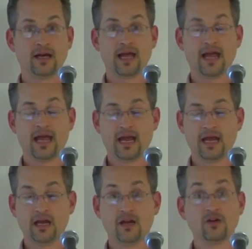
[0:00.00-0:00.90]

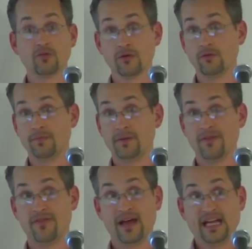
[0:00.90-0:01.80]
a group
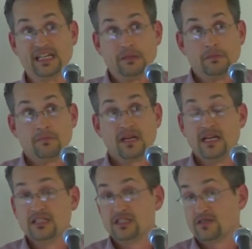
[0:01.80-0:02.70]
that
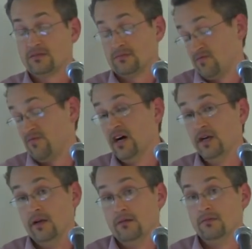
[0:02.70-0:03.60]
is fun.